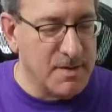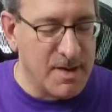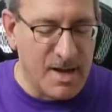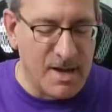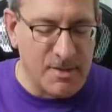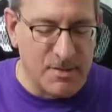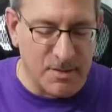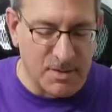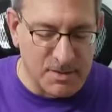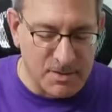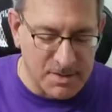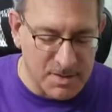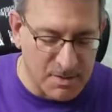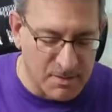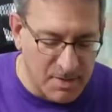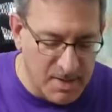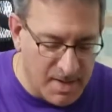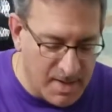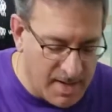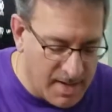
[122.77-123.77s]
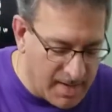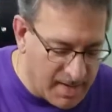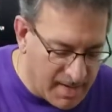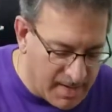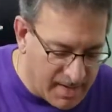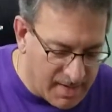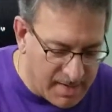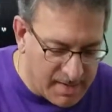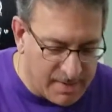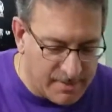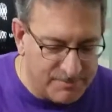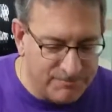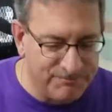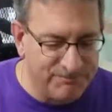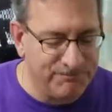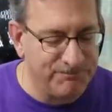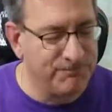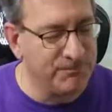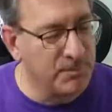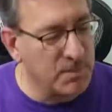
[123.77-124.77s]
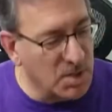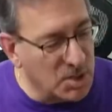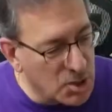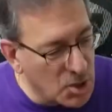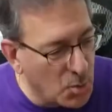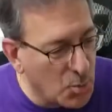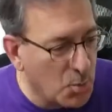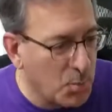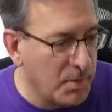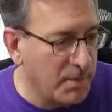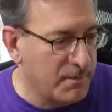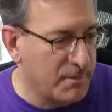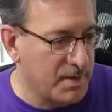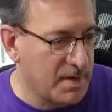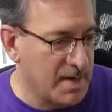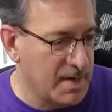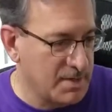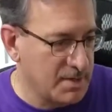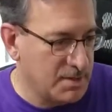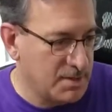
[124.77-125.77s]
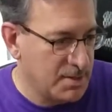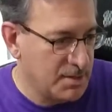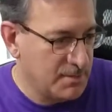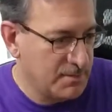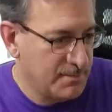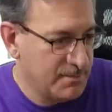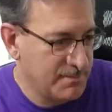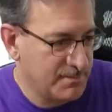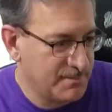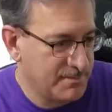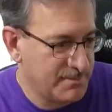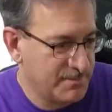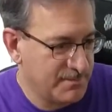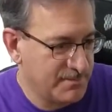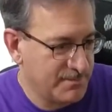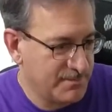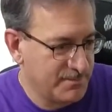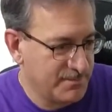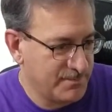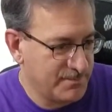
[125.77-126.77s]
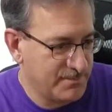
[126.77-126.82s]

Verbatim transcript: I thought so. You know what we forgot to do? Mm.